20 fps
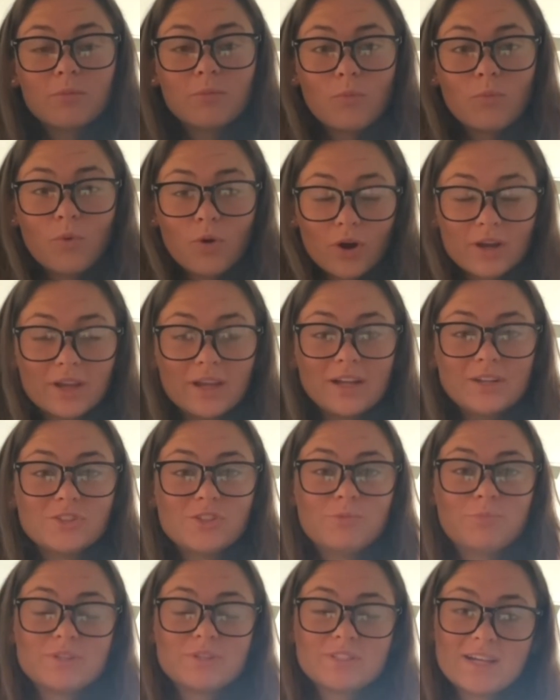working to
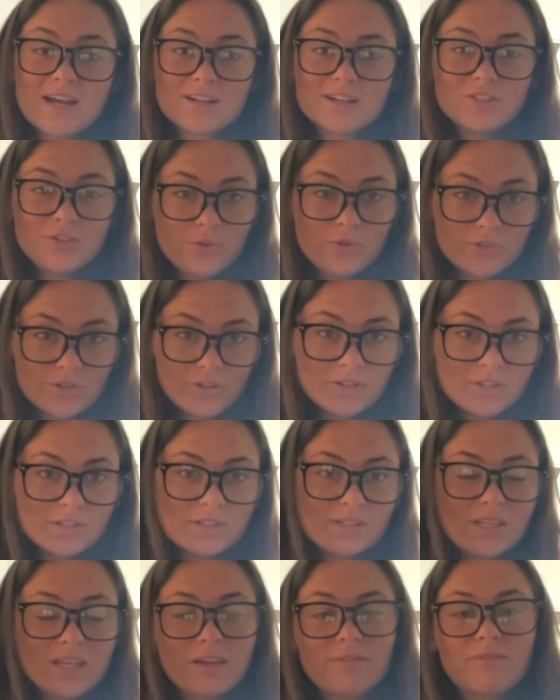protect
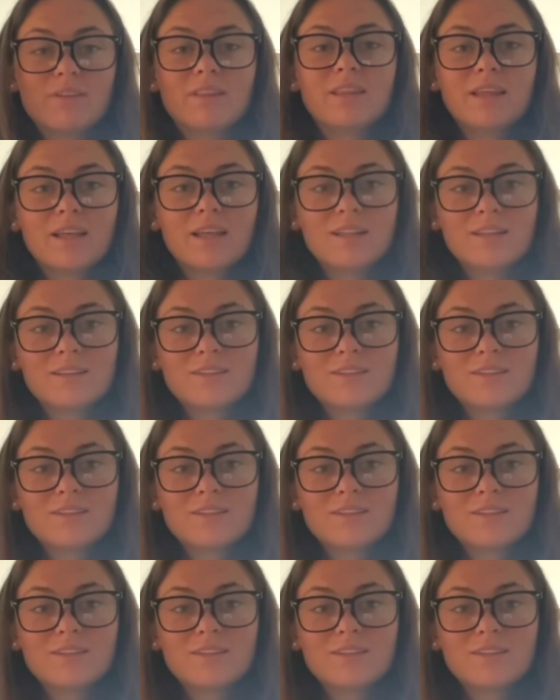users, given that,